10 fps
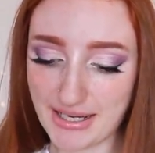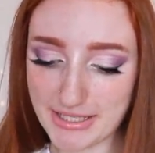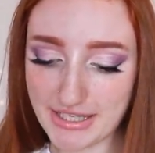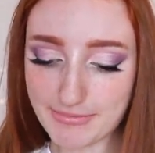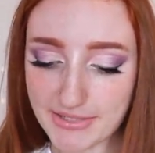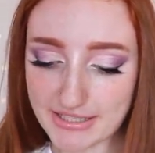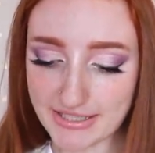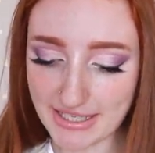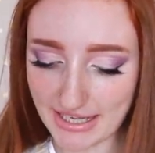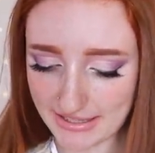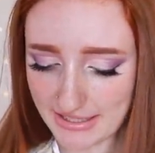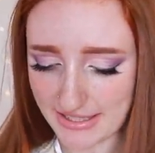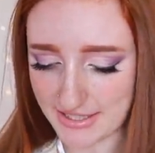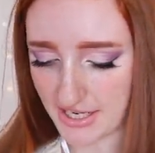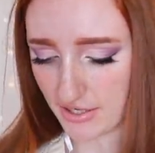I mean, admittedly, I
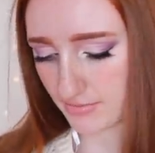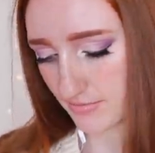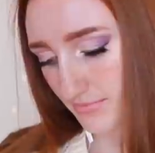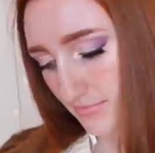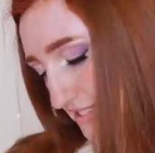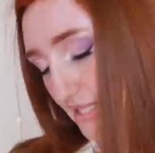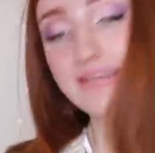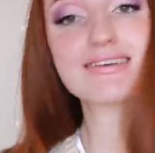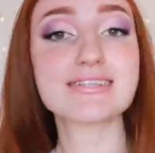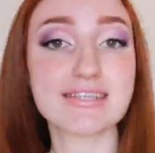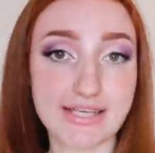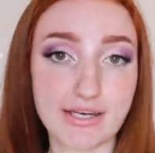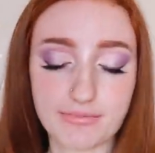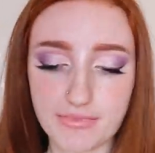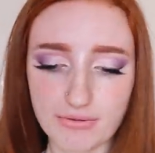think they're denim. Yes, they're, yes, they're
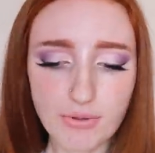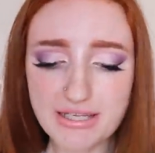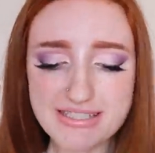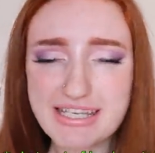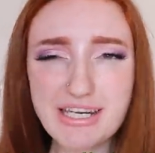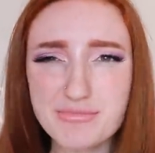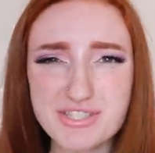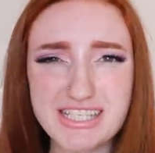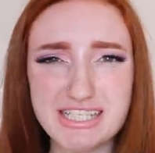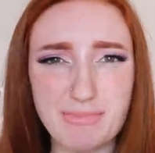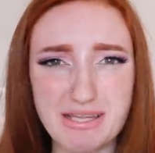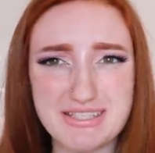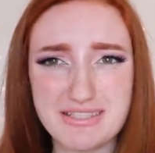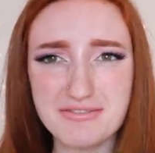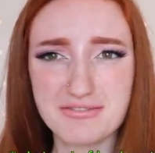denim. Well, is denim just
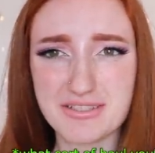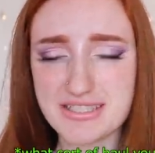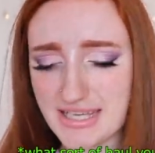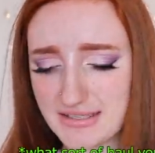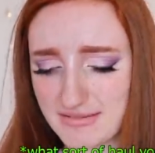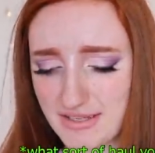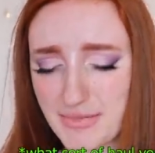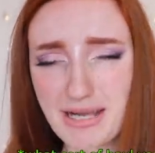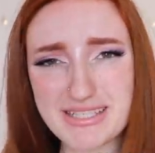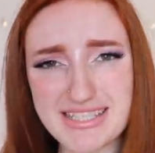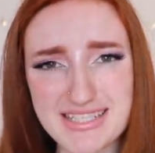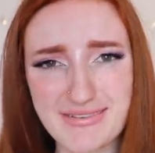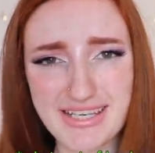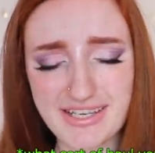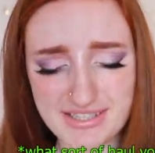expensive? Is that, am I missing
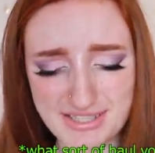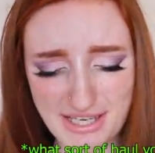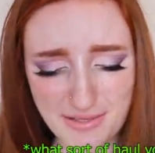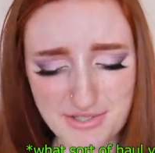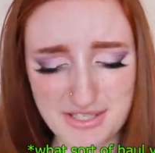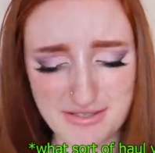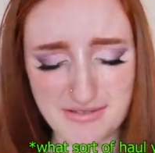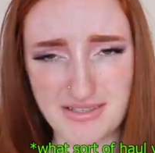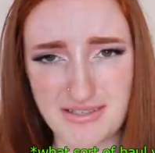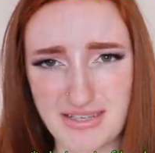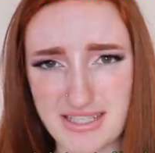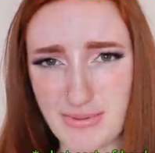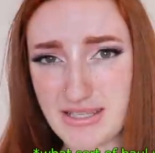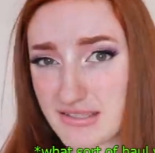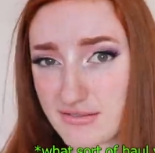something here? Is denim just
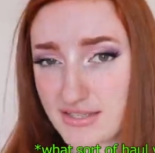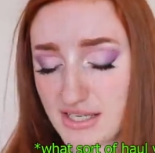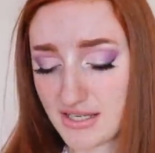expensive?